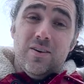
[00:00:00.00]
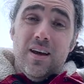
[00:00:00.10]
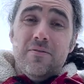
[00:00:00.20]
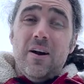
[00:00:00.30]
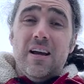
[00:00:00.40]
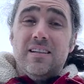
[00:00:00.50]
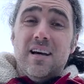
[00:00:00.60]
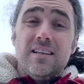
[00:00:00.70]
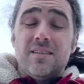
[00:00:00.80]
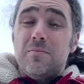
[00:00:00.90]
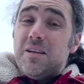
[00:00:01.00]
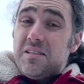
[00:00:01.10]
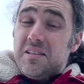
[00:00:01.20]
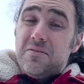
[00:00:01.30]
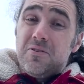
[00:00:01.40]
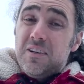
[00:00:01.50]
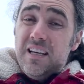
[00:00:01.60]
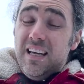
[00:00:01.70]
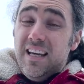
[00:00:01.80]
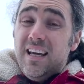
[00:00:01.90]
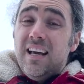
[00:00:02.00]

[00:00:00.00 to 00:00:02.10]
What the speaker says: if I had done some things differently,